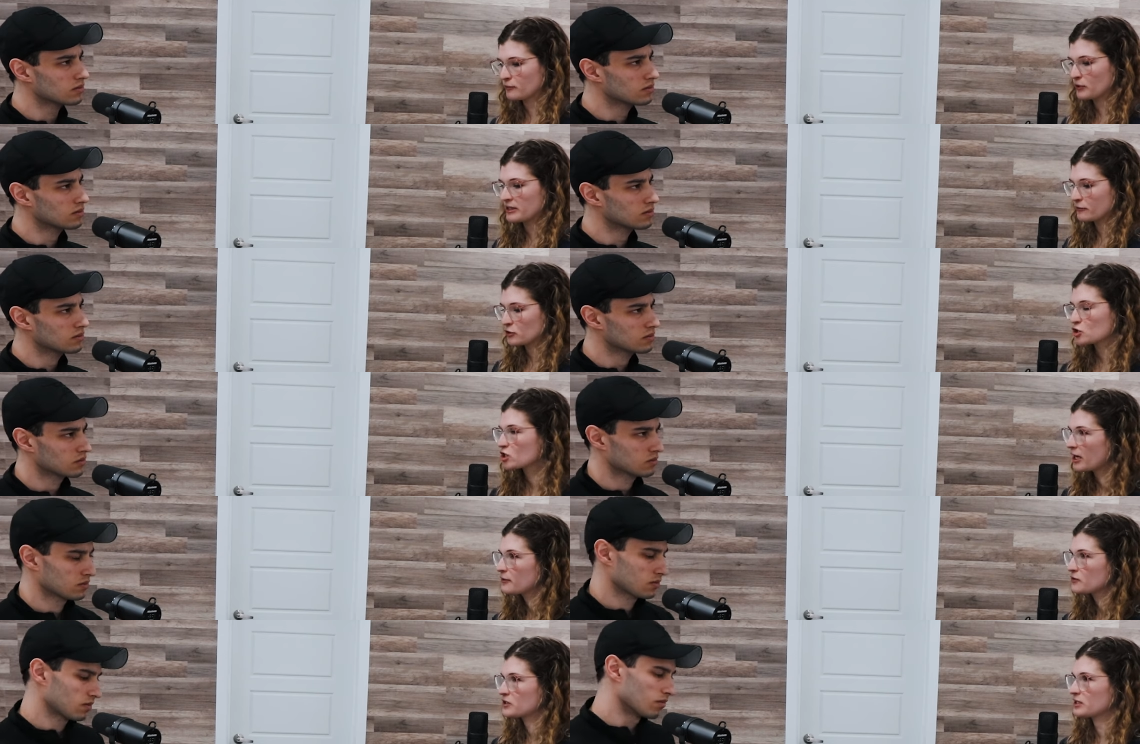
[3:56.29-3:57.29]
Speaker 1: with different
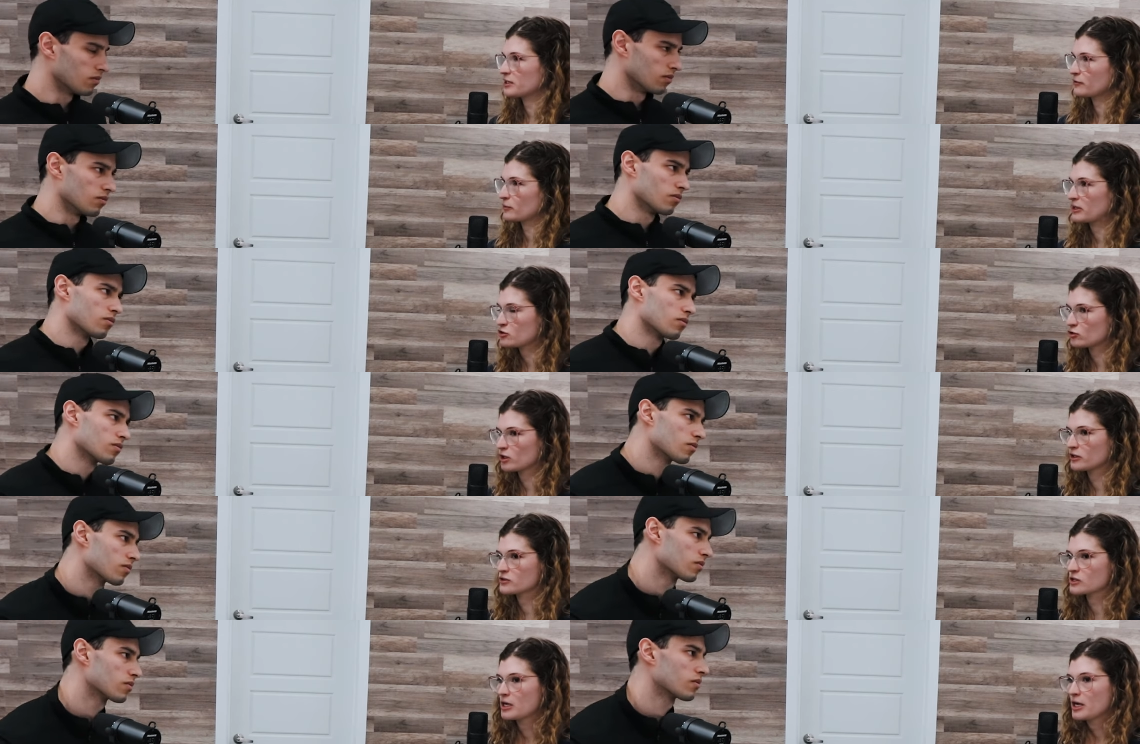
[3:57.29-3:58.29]
chefs in mm-hmm. different
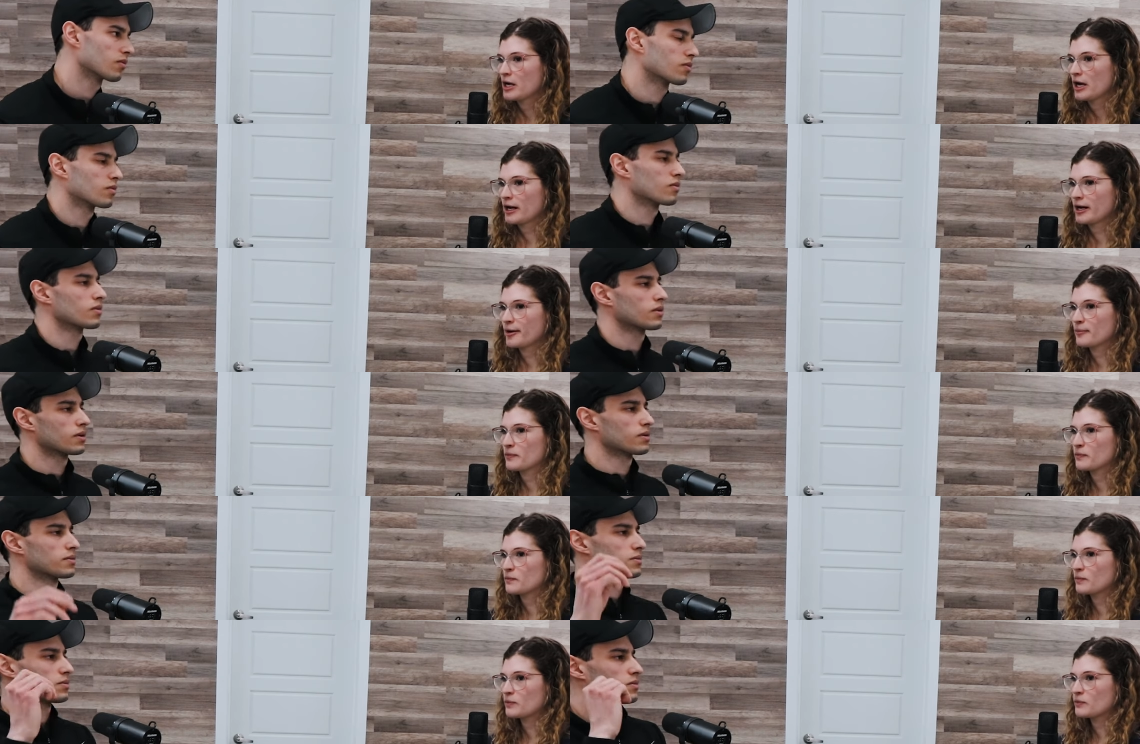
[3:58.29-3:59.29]
restaurants, um,
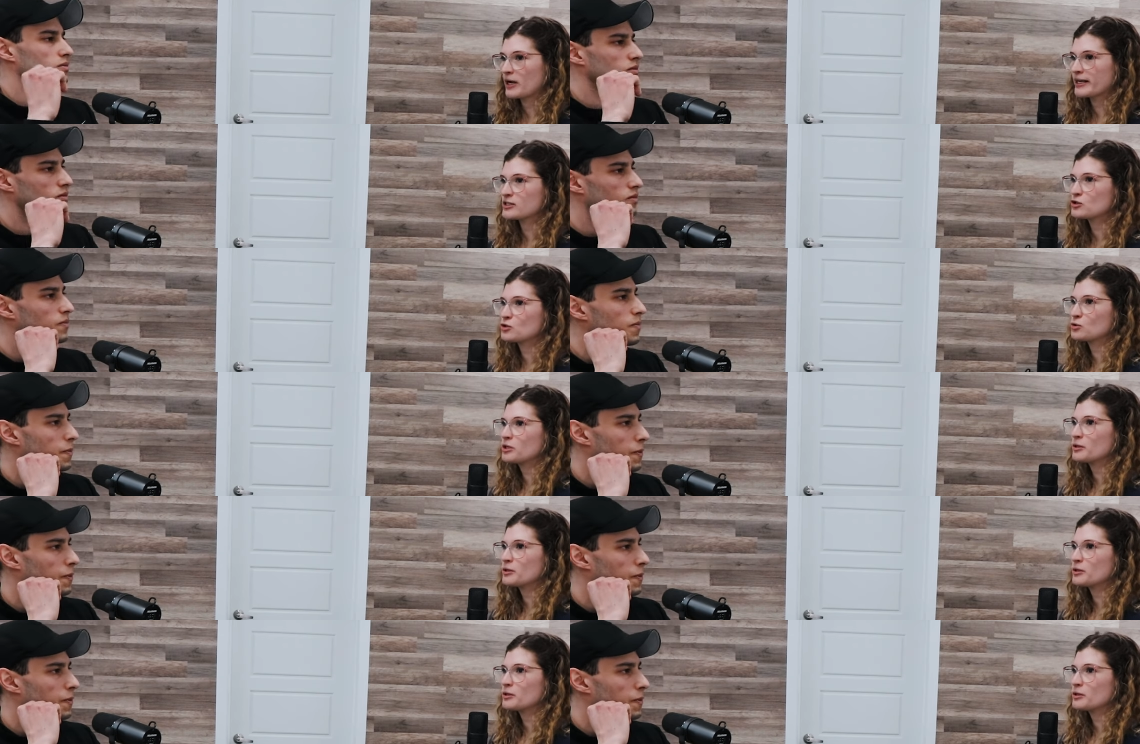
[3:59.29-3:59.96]
I guess you